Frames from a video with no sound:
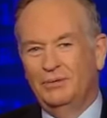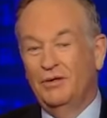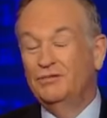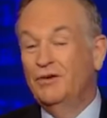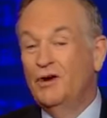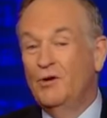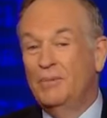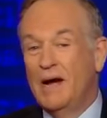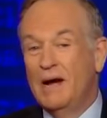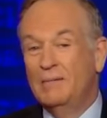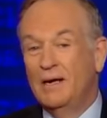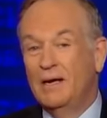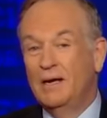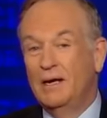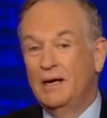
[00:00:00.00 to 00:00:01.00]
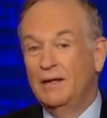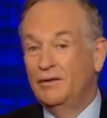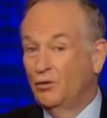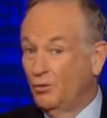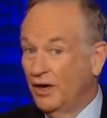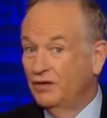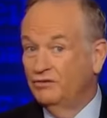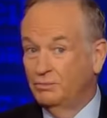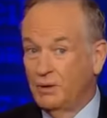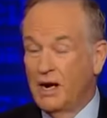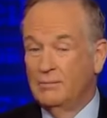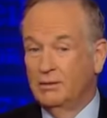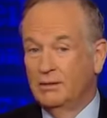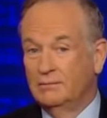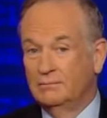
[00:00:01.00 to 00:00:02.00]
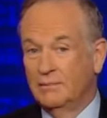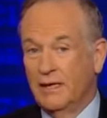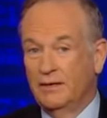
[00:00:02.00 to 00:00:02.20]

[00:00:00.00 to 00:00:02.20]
President Obama and the race problem.